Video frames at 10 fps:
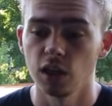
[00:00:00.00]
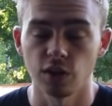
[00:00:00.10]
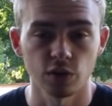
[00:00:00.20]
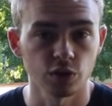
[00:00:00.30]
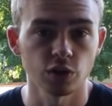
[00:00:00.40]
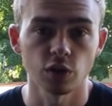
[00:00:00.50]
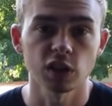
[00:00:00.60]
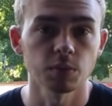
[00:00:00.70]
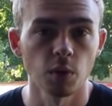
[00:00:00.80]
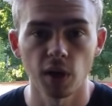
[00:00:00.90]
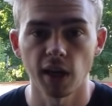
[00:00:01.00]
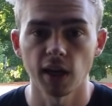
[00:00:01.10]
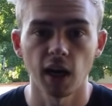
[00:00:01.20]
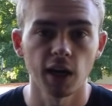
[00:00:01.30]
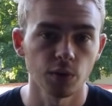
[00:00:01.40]
They'll just start smoking
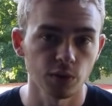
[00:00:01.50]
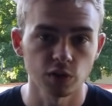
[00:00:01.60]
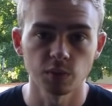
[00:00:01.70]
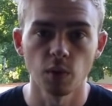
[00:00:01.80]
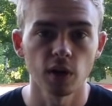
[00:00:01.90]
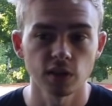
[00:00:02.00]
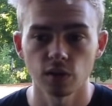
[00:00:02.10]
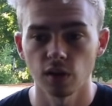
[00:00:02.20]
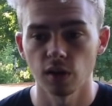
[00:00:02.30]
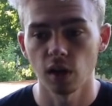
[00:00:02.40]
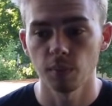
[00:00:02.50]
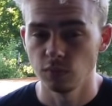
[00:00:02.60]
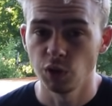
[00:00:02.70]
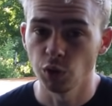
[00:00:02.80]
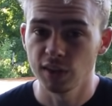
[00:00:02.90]
at idle, they'll smoke at startup.
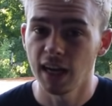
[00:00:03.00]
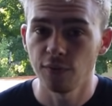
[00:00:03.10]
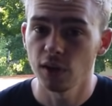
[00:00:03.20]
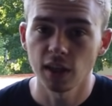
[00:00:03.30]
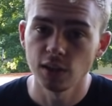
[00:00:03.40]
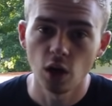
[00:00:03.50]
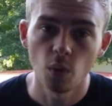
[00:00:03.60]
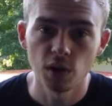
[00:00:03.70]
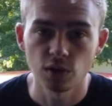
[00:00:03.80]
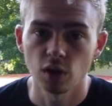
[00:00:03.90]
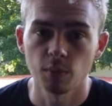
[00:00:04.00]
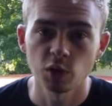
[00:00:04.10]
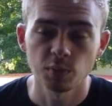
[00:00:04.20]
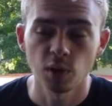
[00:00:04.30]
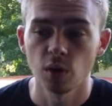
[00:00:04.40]
You'll definitely know when your
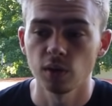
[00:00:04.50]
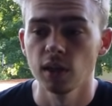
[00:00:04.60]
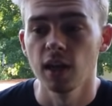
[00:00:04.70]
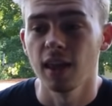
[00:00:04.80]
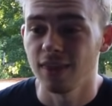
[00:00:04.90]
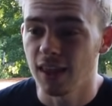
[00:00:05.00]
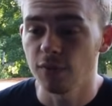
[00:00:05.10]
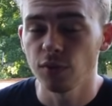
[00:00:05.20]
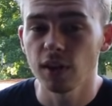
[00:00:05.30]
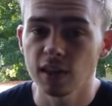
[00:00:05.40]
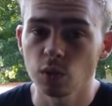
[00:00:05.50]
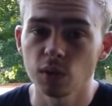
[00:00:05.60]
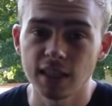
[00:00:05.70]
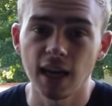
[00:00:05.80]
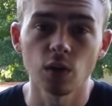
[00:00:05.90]
turbo's blown. Thankfully, this
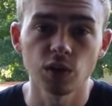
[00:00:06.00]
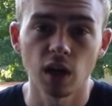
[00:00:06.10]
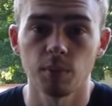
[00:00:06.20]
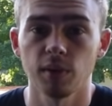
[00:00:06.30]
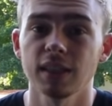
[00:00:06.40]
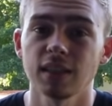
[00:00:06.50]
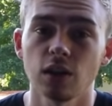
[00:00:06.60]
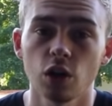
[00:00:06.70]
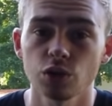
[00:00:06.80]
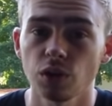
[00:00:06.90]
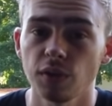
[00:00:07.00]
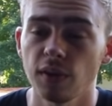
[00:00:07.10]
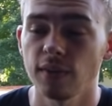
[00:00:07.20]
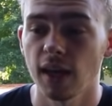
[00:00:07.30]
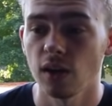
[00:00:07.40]
one's held up. Like I said,
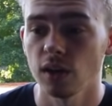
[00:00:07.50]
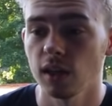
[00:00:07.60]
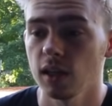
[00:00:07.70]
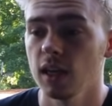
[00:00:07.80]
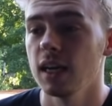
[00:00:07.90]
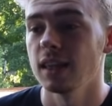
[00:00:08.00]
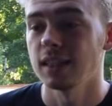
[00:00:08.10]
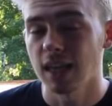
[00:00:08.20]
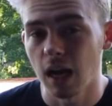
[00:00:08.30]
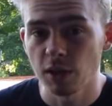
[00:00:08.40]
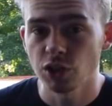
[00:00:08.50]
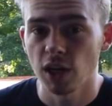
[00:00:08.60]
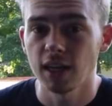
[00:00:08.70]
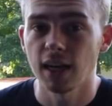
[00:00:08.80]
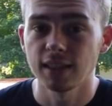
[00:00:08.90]
135K on it. The timing
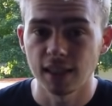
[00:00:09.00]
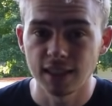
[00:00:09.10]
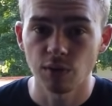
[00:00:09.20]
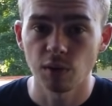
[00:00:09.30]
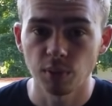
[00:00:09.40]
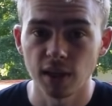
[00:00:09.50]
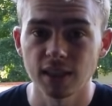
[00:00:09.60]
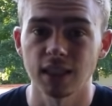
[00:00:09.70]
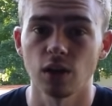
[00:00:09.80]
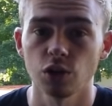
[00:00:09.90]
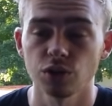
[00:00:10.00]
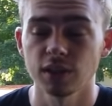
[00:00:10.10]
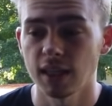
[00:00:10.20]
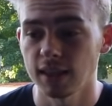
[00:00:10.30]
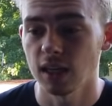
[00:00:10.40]
chain, I did get replaced at
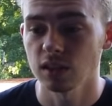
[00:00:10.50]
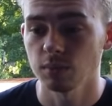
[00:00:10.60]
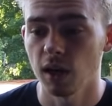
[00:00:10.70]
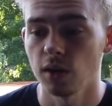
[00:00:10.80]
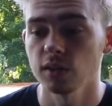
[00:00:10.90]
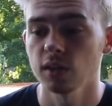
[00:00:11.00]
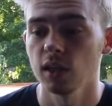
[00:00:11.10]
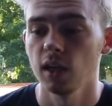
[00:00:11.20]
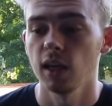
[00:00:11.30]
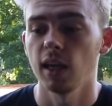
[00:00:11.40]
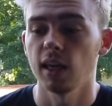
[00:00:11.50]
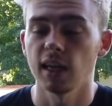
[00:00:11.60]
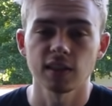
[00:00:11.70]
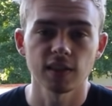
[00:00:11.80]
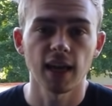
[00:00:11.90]
110,000 miles. It
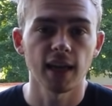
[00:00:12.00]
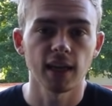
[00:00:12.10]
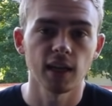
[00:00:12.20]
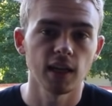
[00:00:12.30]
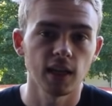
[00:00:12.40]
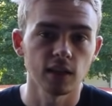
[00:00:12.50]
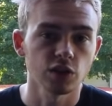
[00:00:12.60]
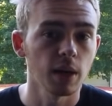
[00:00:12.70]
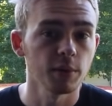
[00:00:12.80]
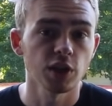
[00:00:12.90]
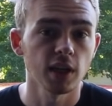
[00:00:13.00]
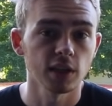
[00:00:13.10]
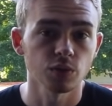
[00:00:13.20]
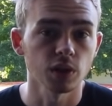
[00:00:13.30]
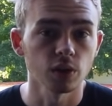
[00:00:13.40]
gets slack in it, and the timing chain
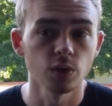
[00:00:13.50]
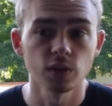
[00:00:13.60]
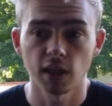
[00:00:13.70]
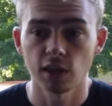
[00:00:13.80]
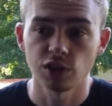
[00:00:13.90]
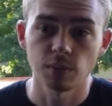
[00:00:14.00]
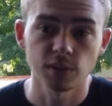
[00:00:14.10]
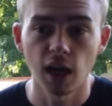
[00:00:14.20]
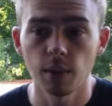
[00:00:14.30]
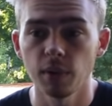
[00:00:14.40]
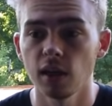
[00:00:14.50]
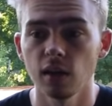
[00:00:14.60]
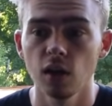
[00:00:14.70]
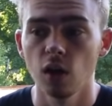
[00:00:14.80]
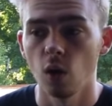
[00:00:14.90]
gets really loose. It can jump
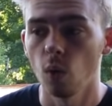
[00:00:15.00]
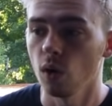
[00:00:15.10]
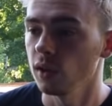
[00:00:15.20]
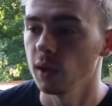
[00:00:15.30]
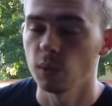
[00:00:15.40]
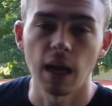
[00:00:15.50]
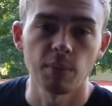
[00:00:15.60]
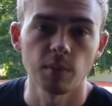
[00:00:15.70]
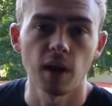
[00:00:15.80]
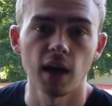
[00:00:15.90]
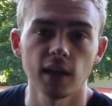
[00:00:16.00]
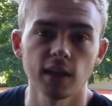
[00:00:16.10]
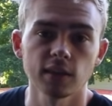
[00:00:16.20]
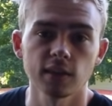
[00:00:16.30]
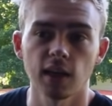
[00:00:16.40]
timing, or like what happened to mine
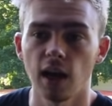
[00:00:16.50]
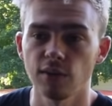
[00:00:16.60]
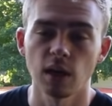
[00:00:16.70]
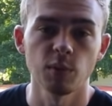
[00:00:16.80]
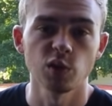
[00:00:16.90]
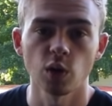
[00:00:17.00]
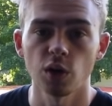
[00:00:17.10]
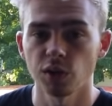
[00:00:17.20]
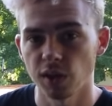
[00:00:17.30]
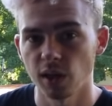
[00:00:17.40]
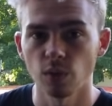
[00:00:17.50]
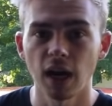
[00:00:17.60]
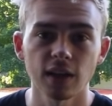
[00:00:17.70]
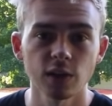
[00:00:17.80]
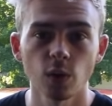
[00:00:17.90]
is, every time you start it, you'll hear a
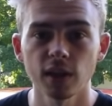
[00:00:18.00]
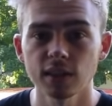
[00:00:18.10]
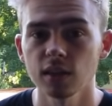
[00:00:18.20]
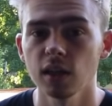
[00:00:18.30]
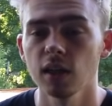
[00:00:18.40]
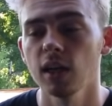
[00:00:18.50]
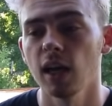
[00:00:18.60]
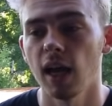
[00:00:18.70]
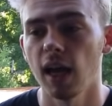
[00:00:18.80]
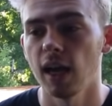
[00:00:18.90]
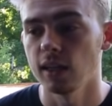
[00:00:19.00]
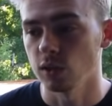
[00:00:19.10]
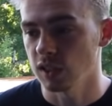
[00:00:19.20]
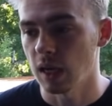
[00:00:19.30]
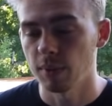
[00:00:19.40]
rattling noise, and
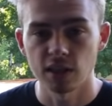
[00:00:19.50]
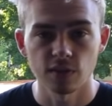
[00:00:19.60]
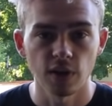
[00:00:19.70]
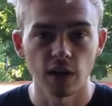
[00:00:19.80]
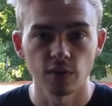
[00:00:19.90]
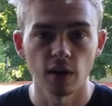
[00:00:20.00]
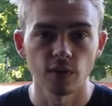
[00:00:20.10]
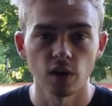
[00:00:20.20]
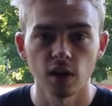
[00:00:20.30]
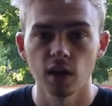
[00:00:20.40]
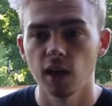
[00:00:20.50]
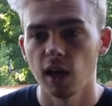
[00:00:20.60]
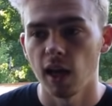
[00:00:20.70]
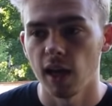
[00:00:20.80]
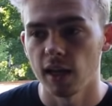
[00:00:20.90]
it'll slap against the valve cover
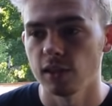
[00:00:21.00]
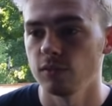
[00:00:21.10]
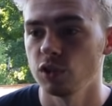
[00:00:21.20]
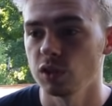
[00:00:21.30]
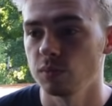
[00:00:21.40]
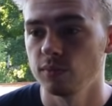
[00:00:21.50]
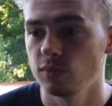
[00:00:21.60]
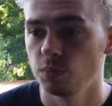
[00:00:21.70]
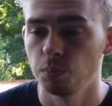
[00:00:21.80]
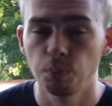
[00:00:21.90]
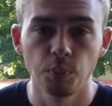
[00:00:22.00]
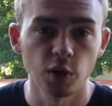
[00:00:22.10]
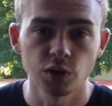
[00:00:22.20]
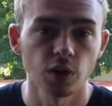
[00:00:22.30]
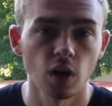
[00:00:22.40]
and just
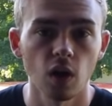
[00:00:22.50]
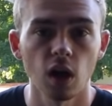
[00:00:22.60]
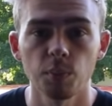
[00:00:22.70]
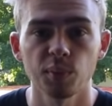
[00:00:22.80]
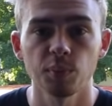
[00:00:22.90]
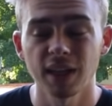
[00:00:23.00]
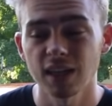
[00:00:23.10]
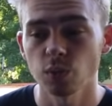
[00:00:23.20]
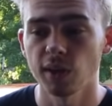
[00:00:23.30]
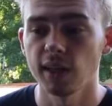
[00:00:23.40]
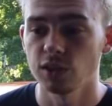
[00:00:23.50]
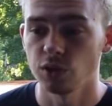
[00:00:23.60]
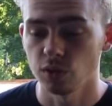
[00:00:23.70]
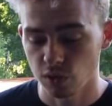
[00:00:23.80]
butcher it all up. But that is one of the issues.